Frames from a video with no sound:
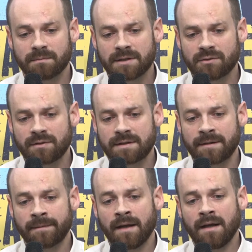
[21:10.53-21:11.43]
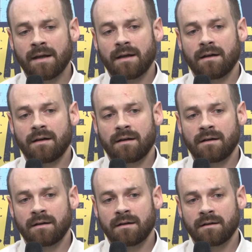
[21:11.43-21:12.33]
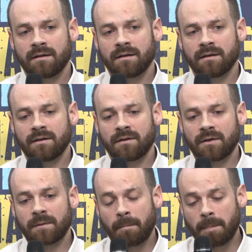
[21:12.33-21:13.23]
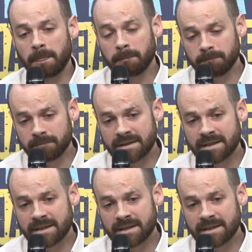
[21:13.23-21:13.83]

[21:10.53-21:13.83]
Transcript: demonstrate the contents of Telegram whom they